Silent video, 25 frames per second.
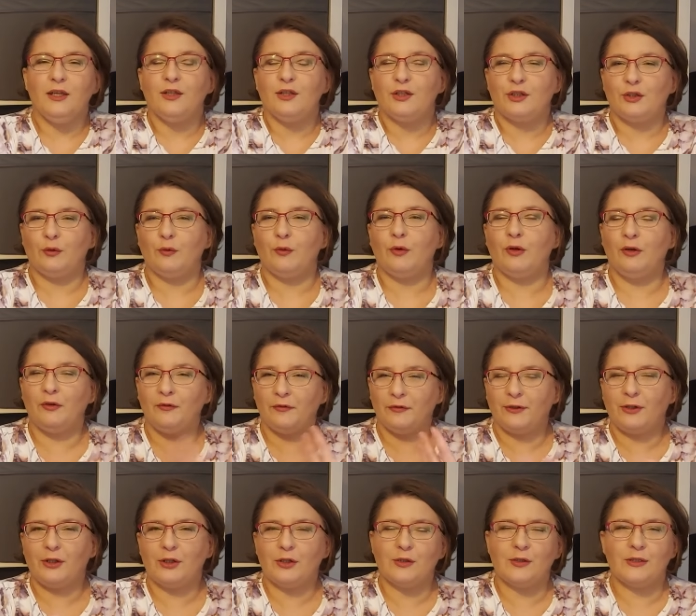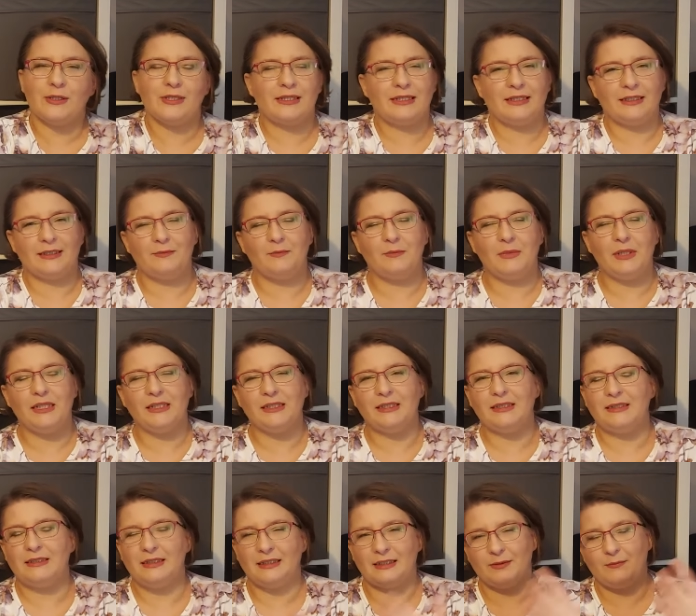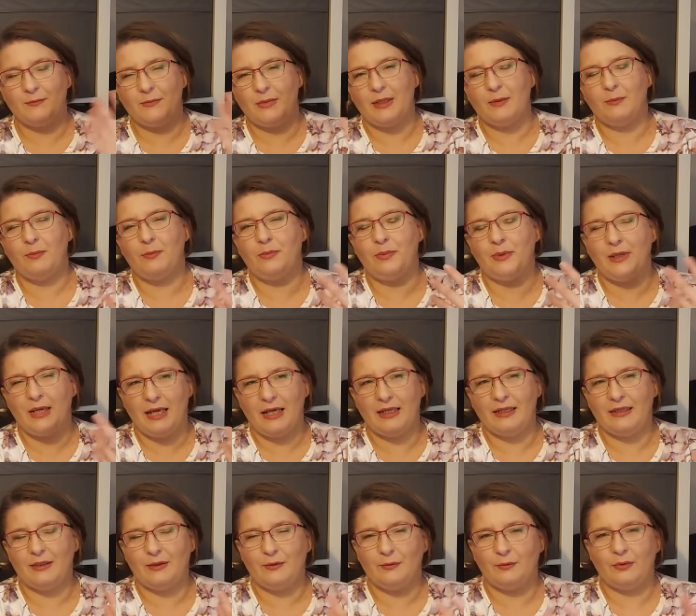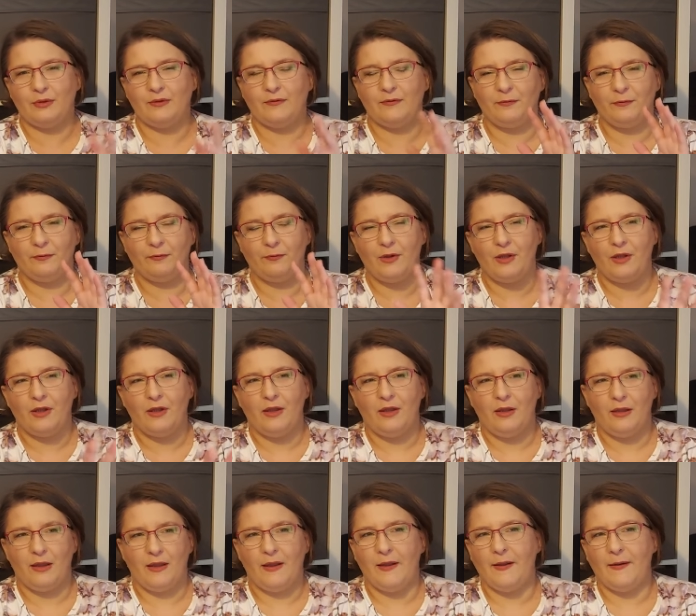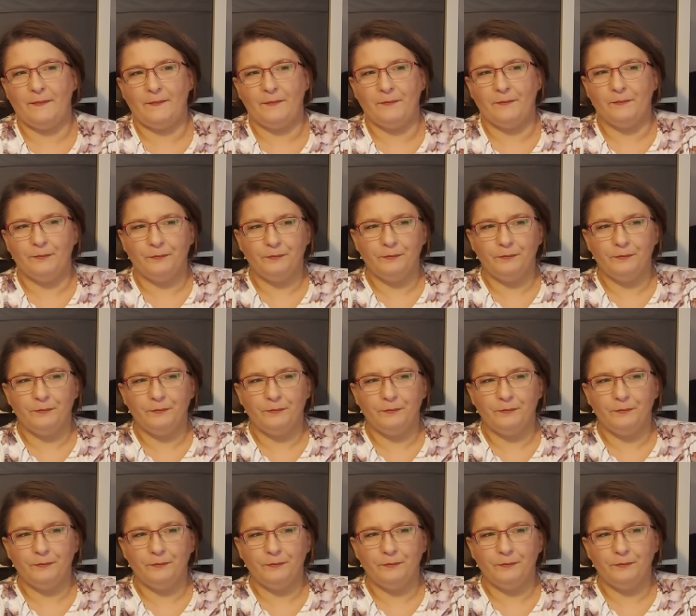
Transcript: So of course that meant that my plan with um,